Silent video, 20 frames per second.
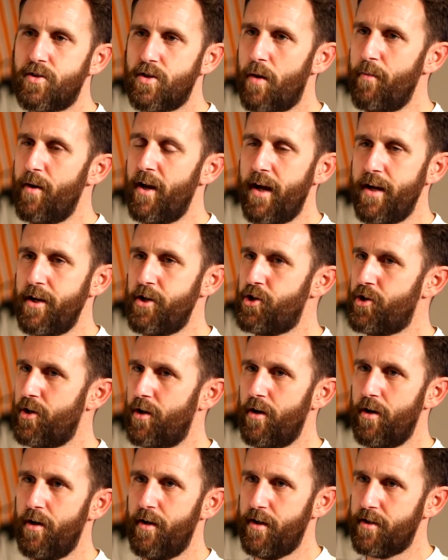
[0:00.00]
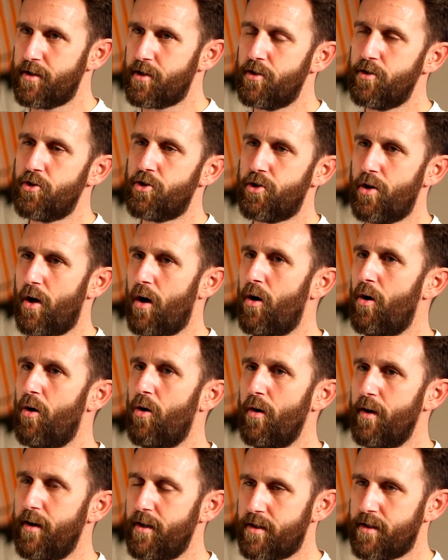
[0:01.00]
domination, it's yeah.
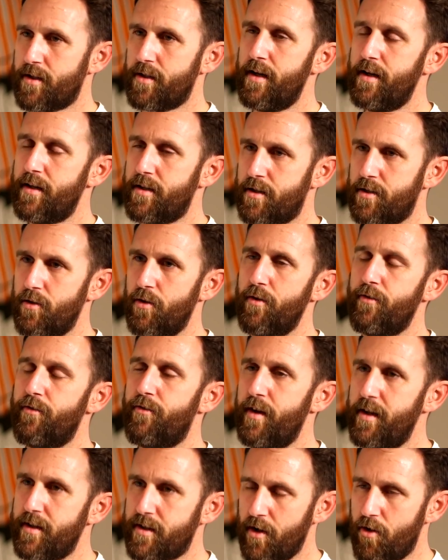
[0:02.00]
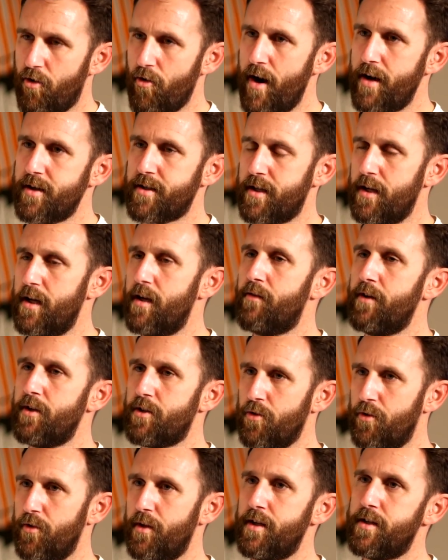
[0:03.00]
control, it's, it's sort of, yeah. it's aggressive, it's
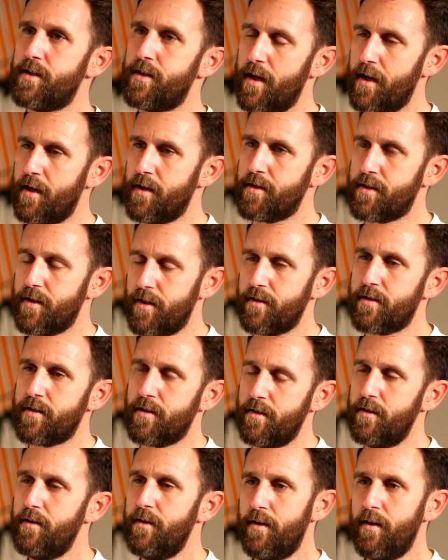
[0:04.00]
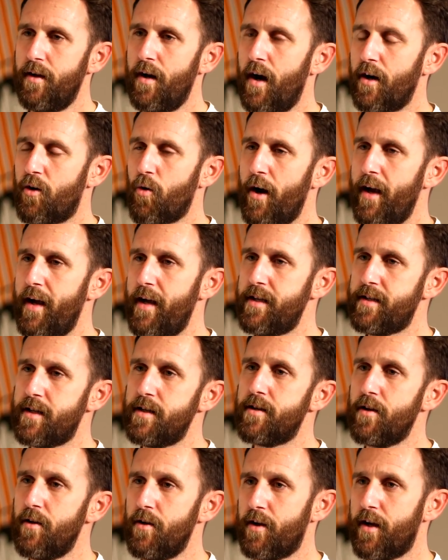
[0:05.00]
all these things that are quite easy
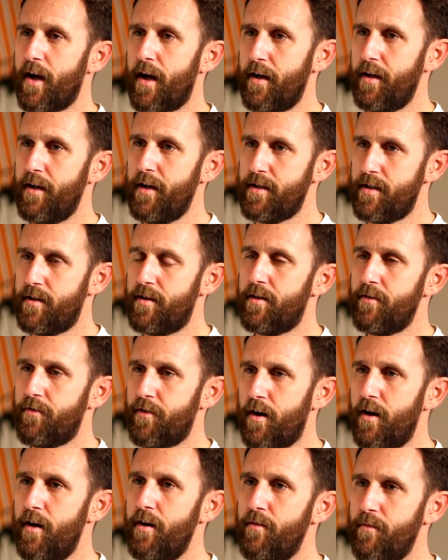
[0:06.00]
to look at and easy to define.